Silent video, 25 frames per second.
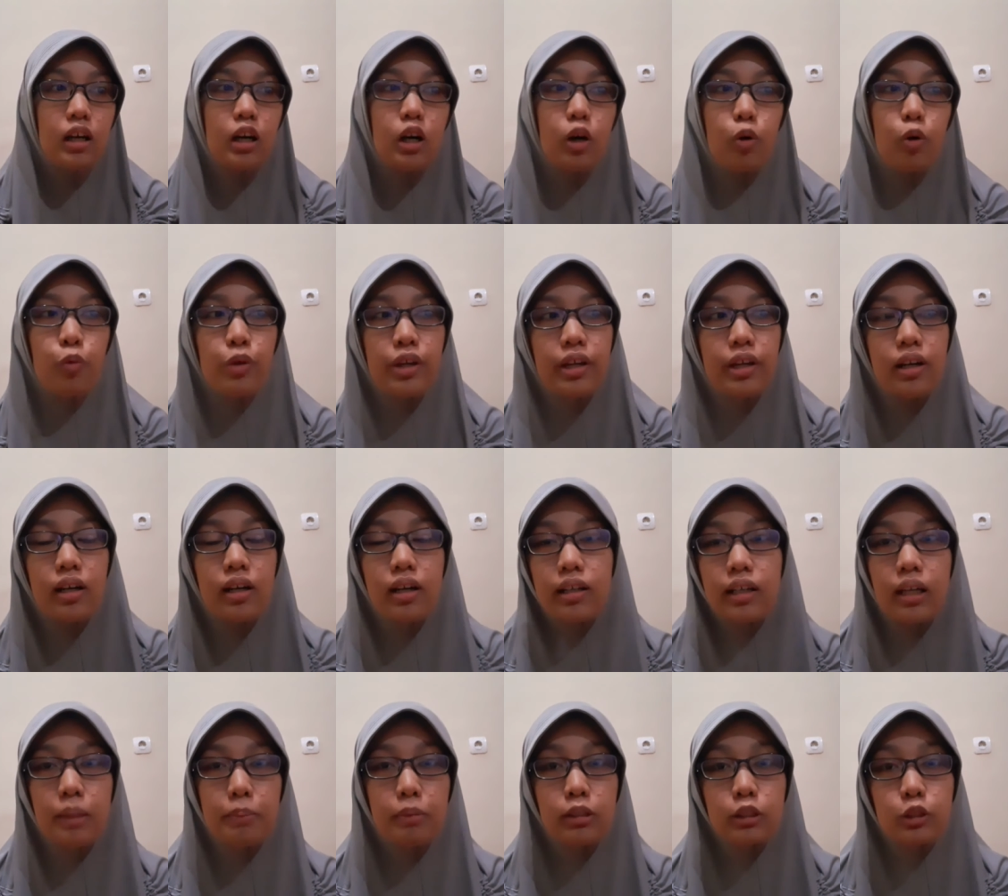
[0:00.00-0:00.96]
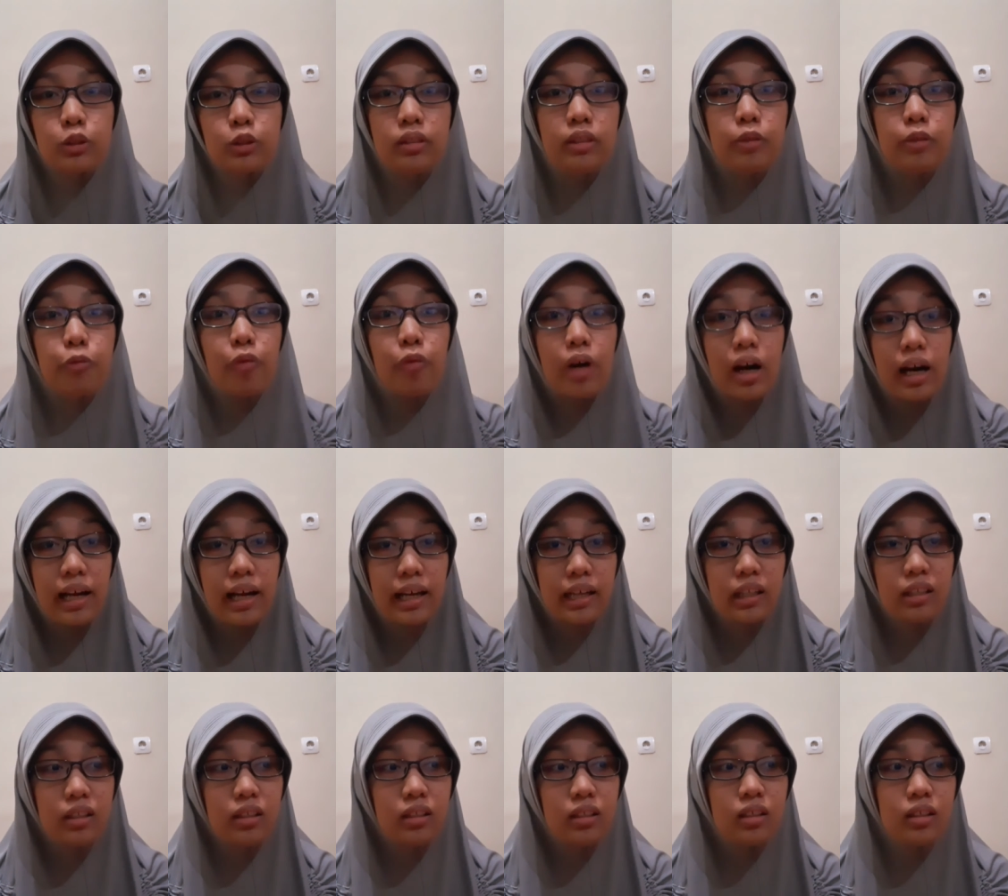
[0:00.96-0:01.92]
we are unable to
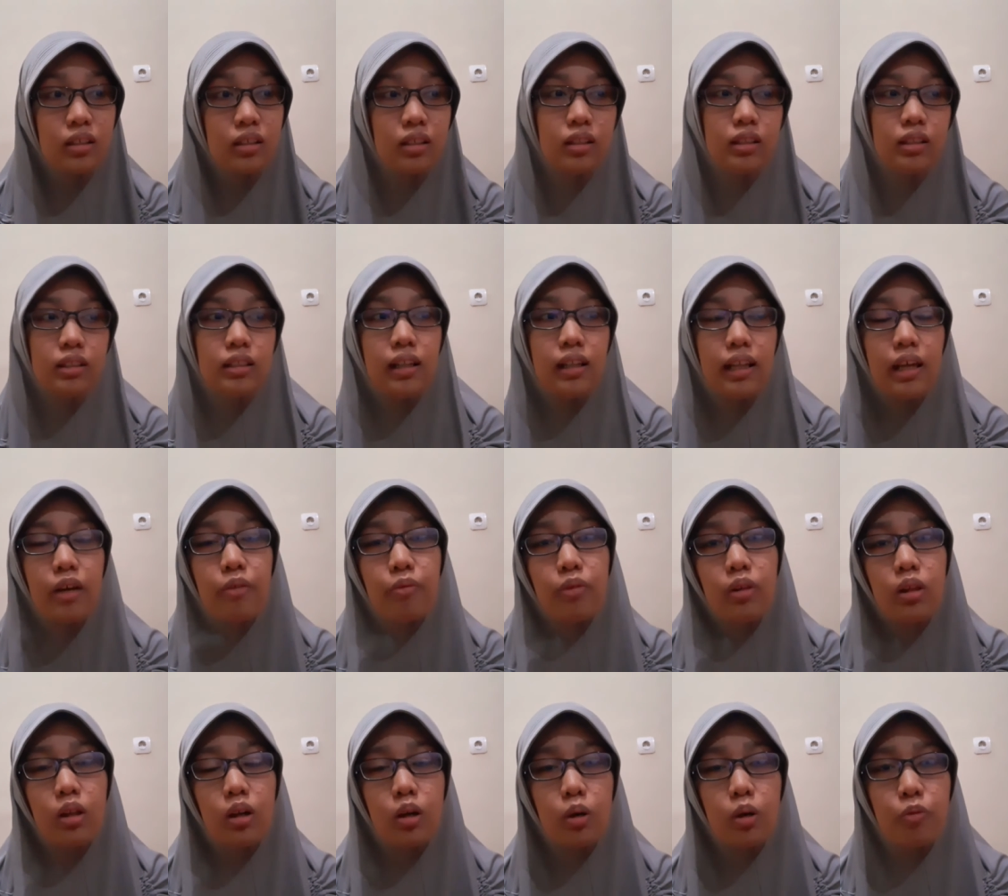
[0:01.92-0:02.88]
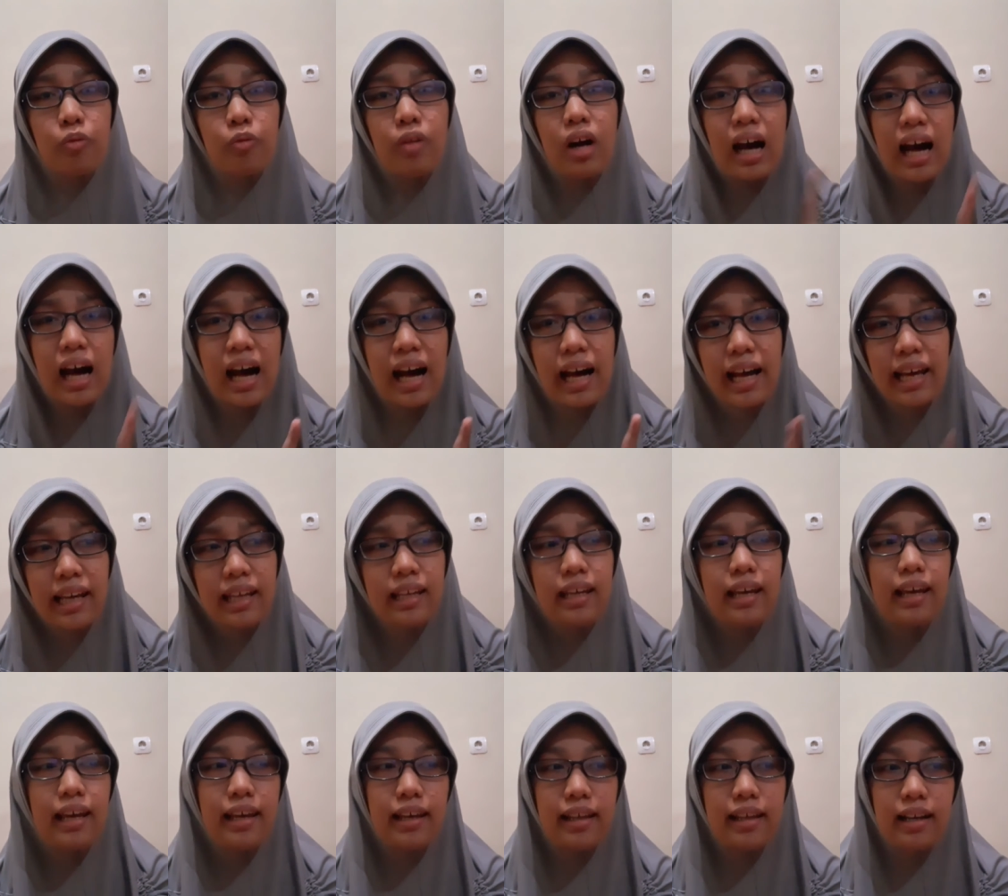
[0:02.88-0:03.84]
define the level of I
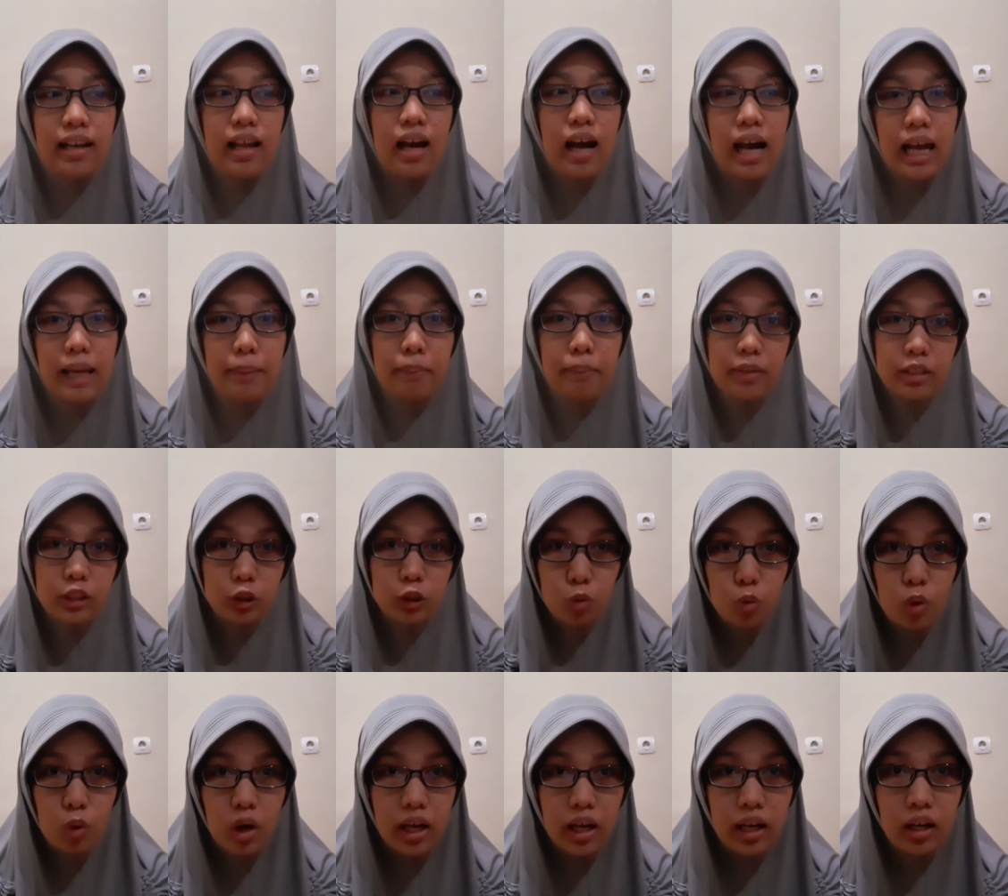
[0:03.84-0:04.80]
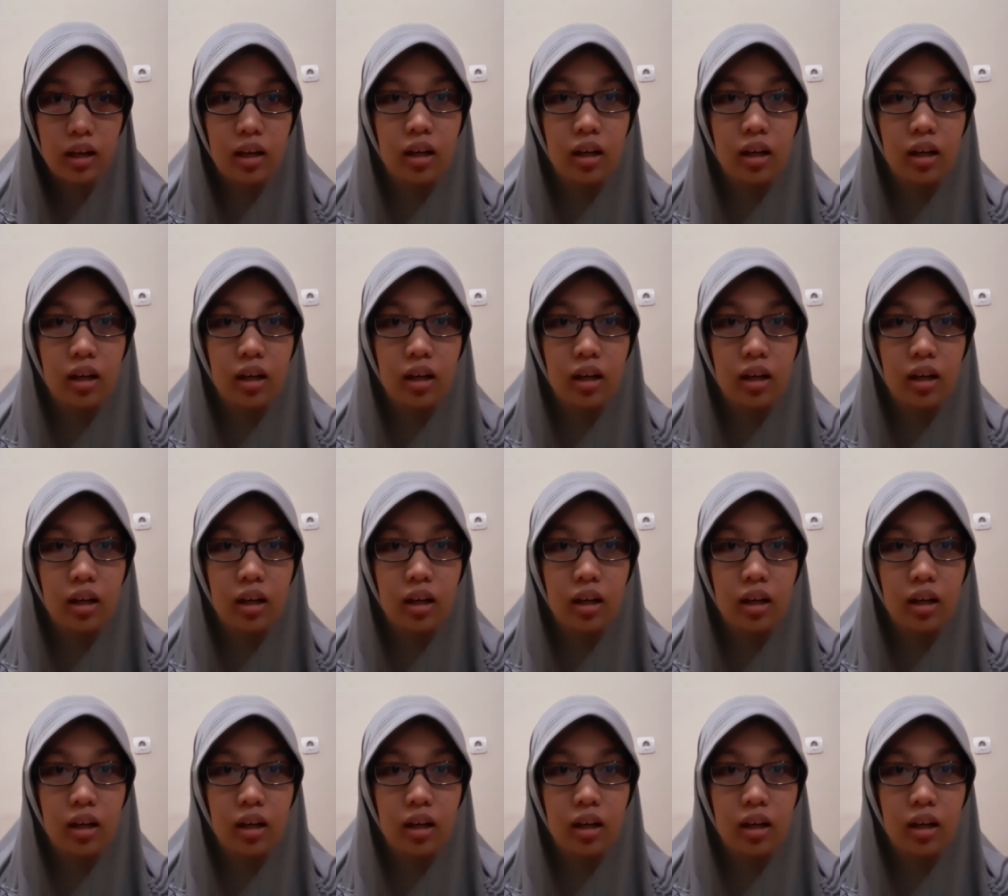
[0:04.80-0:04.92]
and I+1.